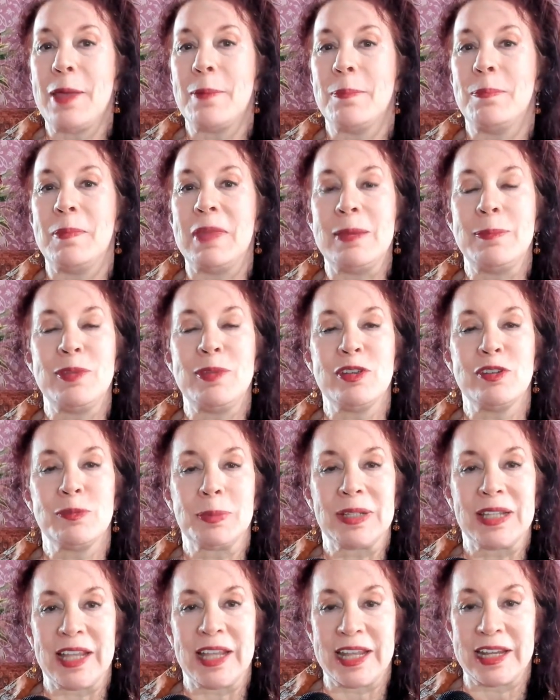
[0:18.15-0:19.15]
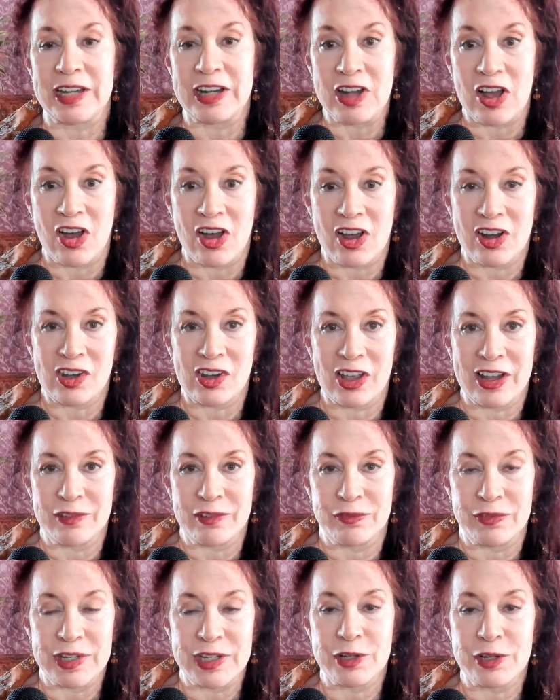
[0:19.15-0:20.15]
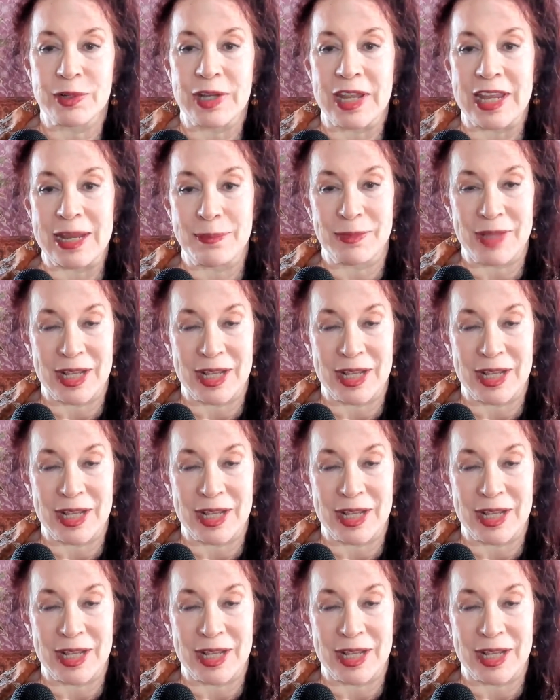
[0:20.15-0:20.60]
maybe you've played an online video game